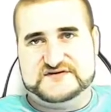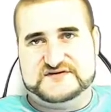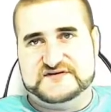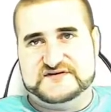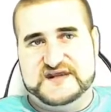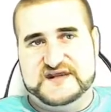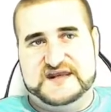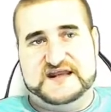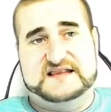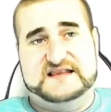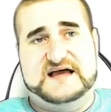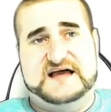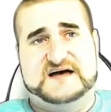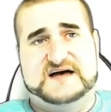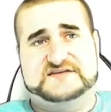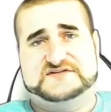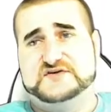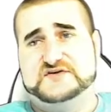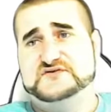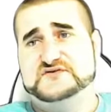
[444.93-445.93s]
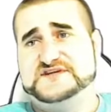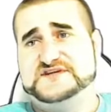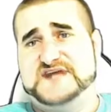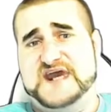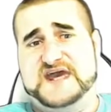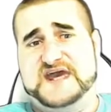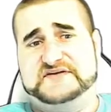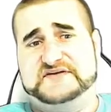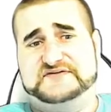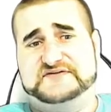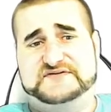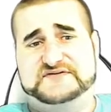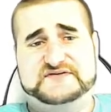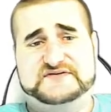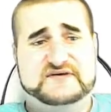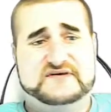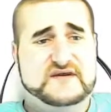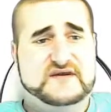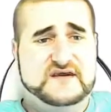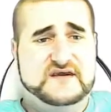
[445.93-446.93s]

in our last two tests.